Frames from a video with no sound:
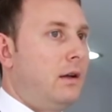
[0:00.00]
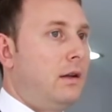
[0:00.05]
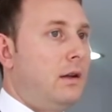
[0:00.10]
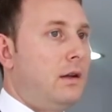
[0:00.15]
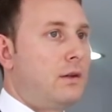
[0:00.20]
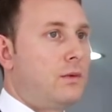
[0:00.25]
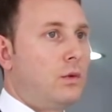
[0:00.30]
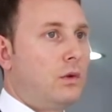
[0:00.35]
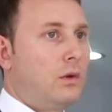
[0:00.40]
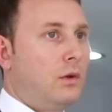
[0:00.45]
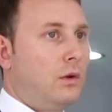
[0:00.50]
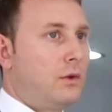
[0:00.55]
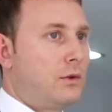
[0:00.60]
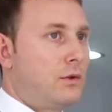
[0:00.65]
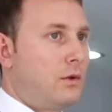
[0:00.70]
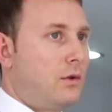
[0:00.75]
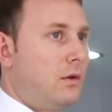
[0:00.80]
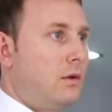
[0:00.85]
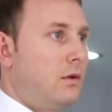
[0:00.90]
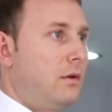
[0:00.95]
This would
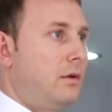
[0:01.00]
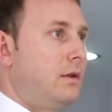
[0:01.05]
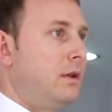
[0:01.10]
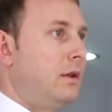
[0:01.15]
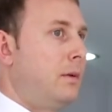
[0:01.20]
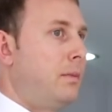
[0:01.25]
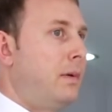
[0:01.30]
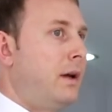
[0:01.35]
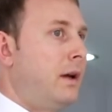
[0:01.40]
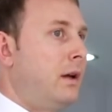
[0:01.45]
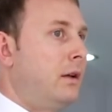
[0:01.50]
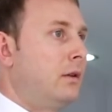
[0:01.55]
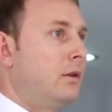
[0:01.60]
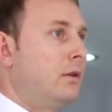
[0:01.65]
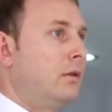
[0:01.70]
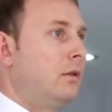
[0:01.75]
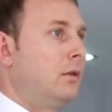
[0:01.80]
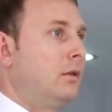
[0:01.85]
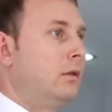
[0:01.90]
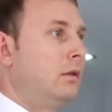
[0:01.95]
also depend
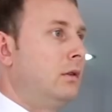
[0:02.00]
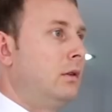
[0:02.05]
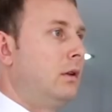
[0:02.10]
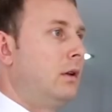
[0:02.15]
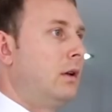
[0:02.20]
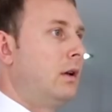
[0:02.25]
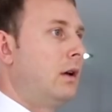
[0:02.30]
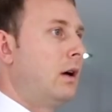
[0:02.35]
on